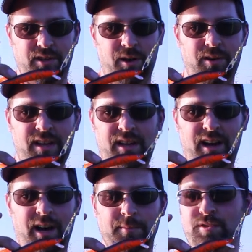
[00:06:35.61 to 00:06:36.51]
So,
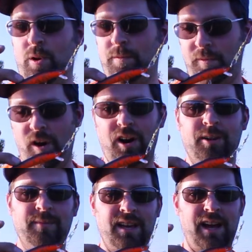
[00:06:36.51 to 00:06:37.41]
so
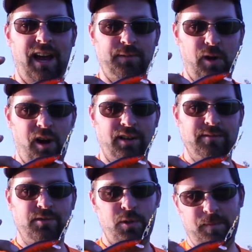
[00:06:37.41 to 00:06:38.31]
far, I've caught
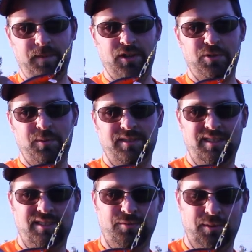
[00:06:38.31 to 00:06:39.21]
2 fish with
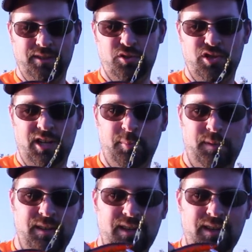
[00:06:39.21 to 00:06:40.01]
these really cheap